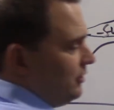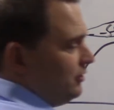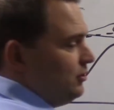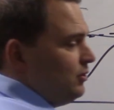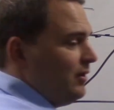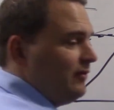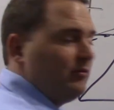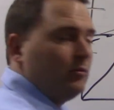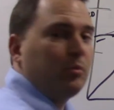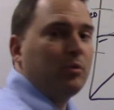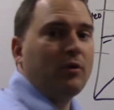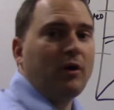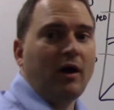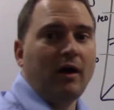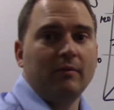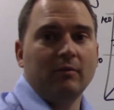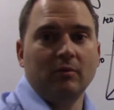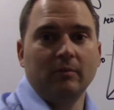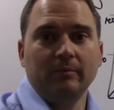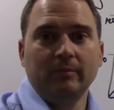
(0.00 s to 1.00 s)
you have a
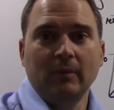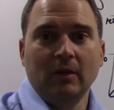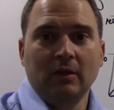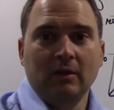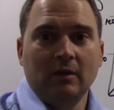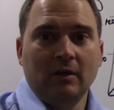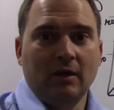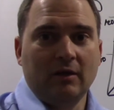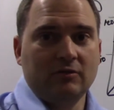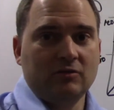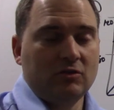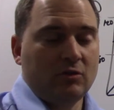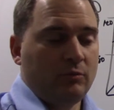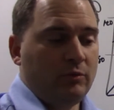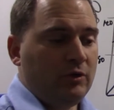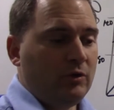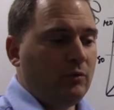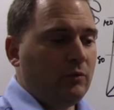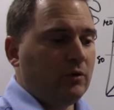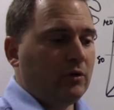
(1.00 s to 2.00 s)
problem. And so
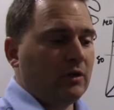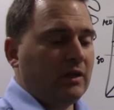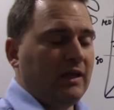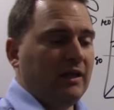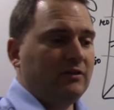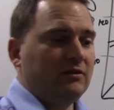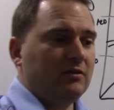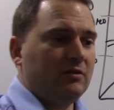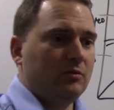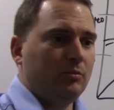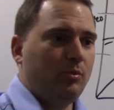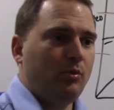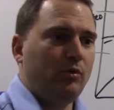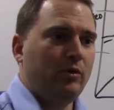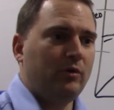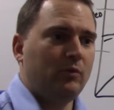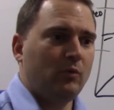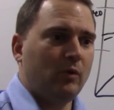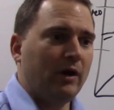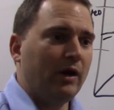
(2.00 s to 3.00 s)
we don't want to get to the
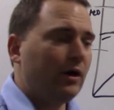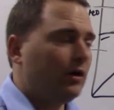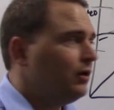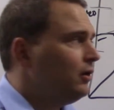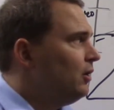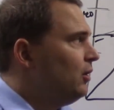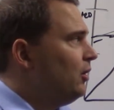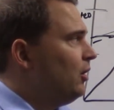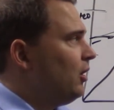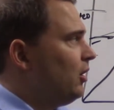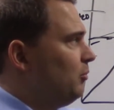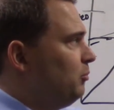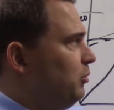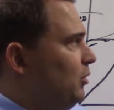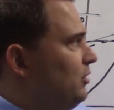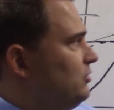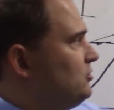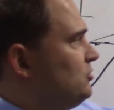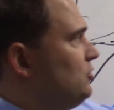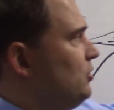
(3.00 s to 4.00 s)
point where our
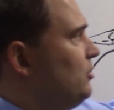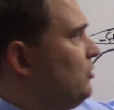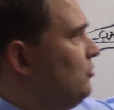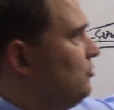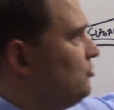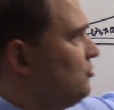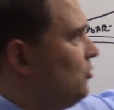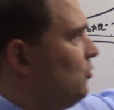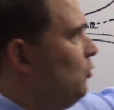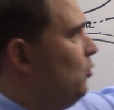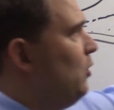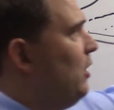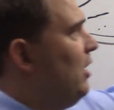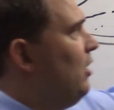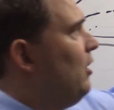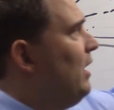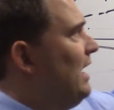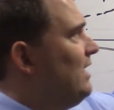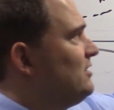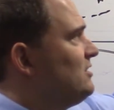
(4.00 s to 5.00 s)
blood sugars are
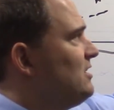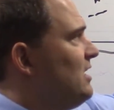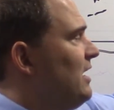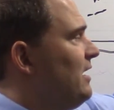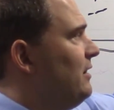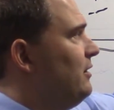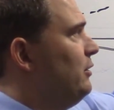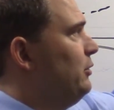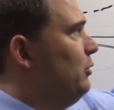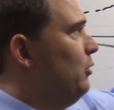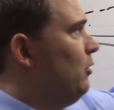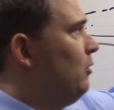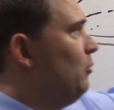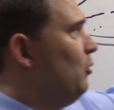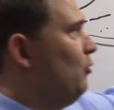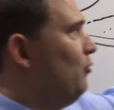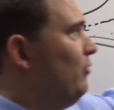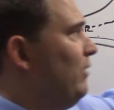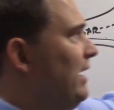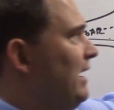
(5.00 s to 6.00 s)
well outside of the
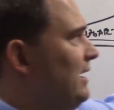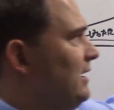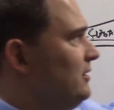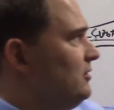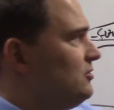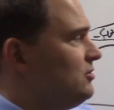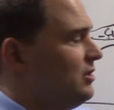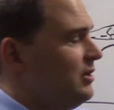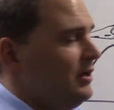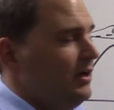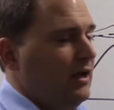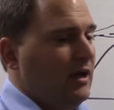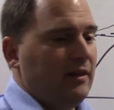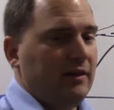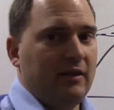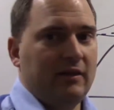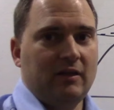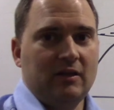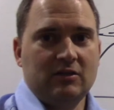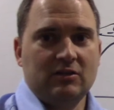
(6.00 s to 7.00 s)
normal range
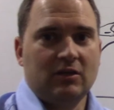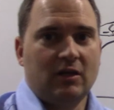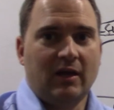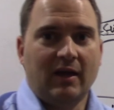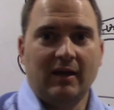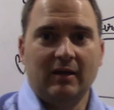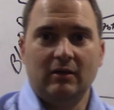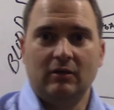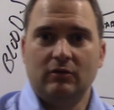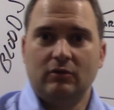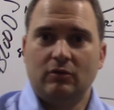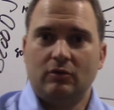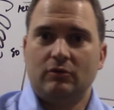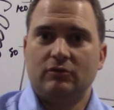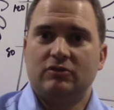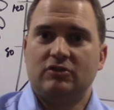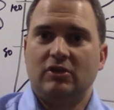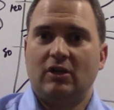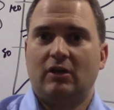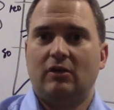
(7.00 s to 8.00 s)
and then they say, hey,
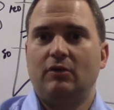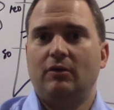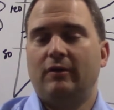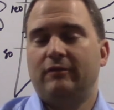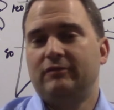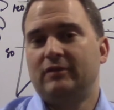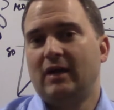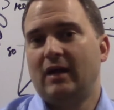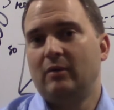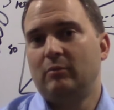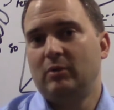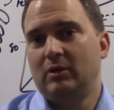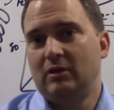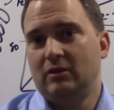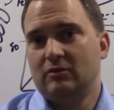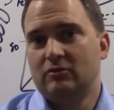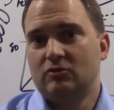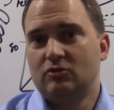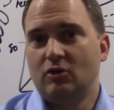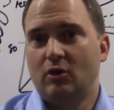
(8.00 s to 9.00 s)
you're sick, you have
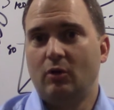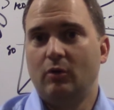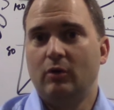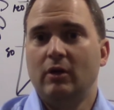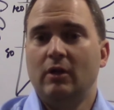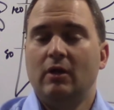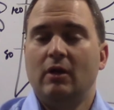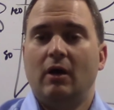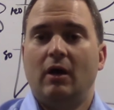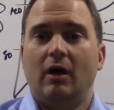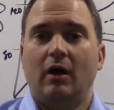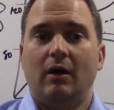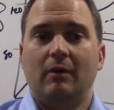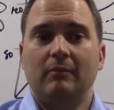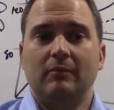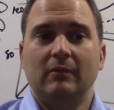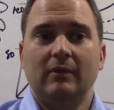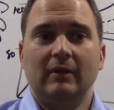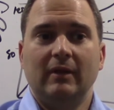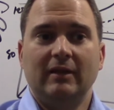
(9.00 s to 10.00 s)
diabetes. So
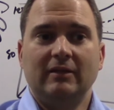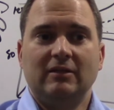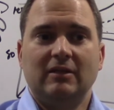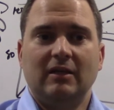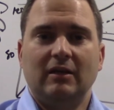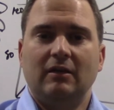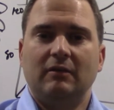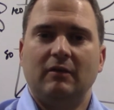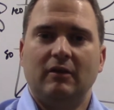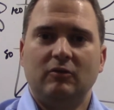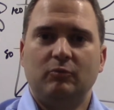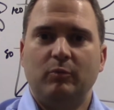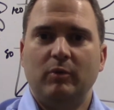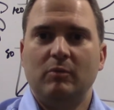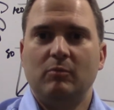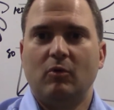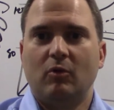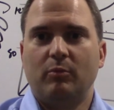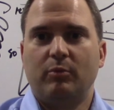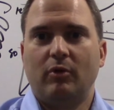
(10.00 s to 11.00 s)
um, let's get it, let's
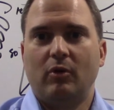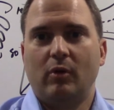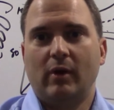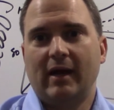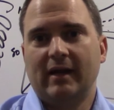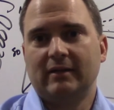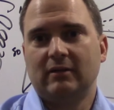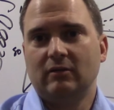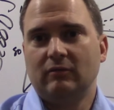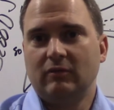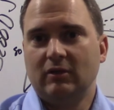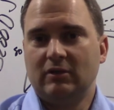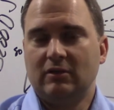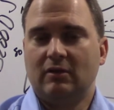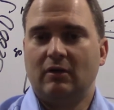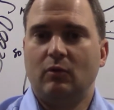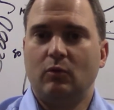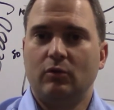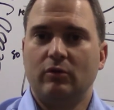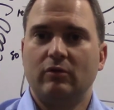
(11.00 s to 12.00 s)
be more proactive.
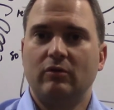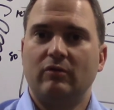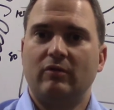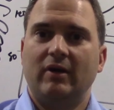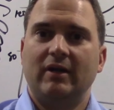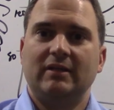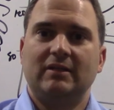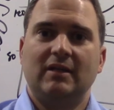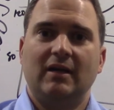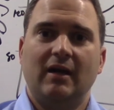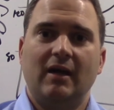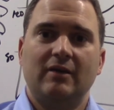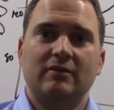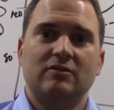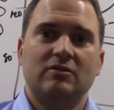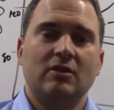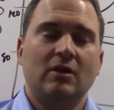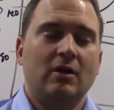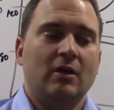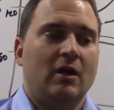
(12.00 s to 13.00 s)
Let's, what are the right
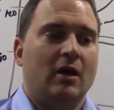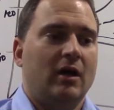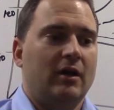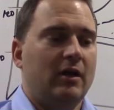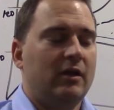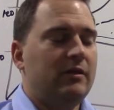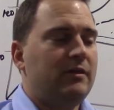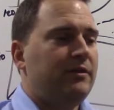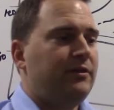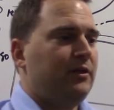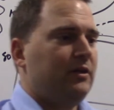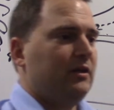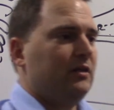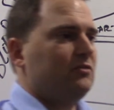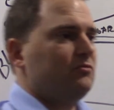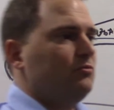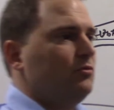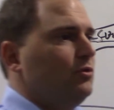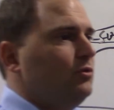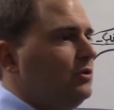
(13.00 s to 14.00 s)
tests? Another thing
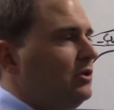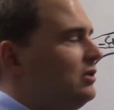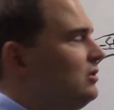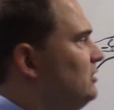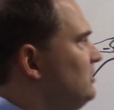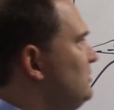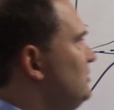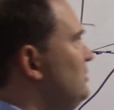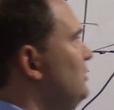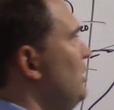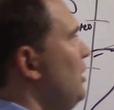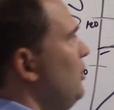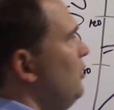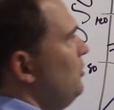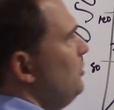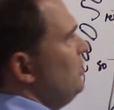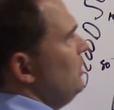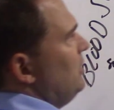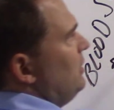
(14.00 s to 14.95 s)
that's really good to know